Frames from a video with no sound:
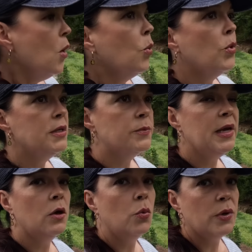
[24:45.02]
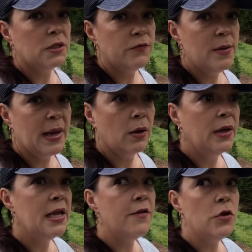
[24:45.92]
One's male, one's
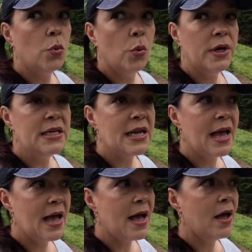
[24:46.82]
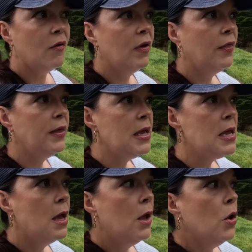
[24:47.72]
female. If you wanted to have
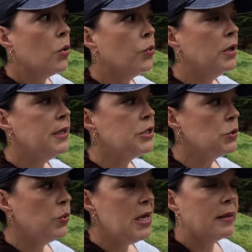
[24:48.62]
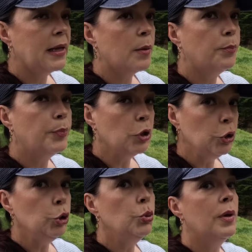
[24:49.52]
the really sweet like
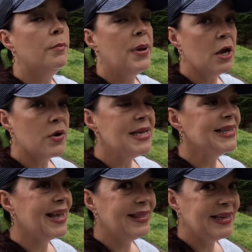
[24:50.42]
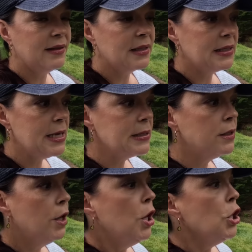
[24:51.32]
blue berries at the end of the season,